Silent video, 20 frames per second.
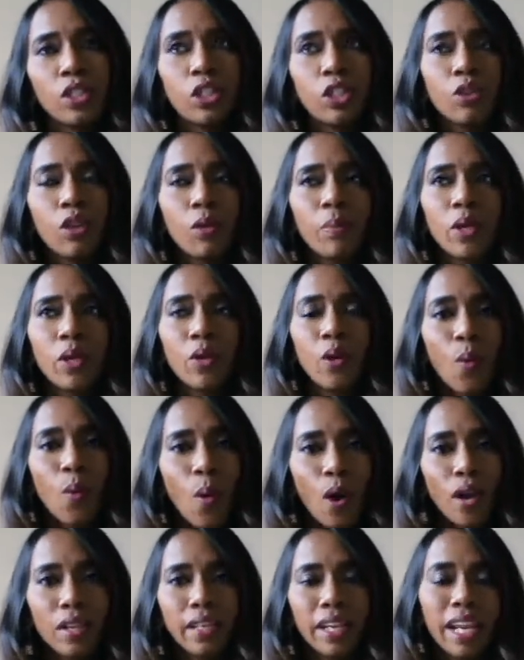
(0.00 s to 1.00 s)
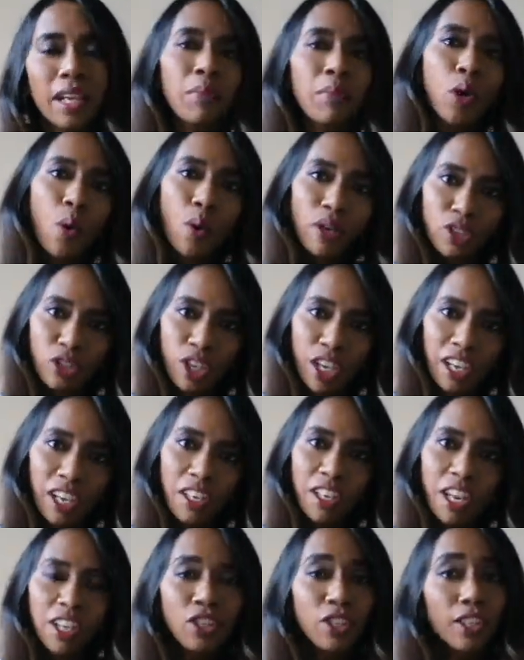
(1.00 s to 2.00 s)
She told me, you know what, let me go and check
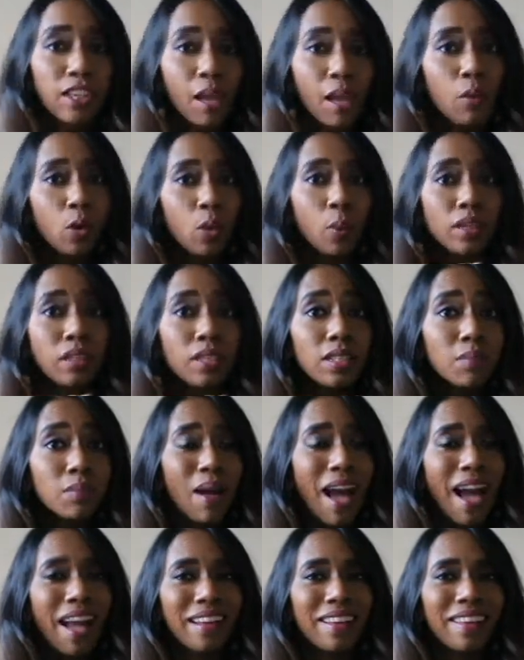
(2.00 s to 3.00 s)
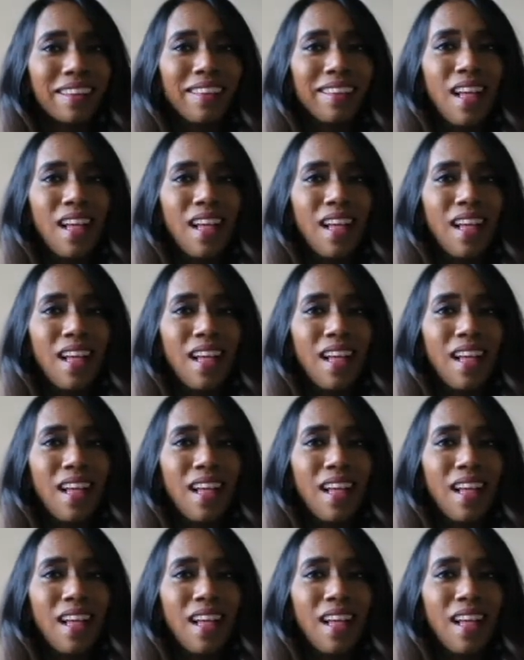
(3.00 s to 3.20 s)
it. And she came up with this bag.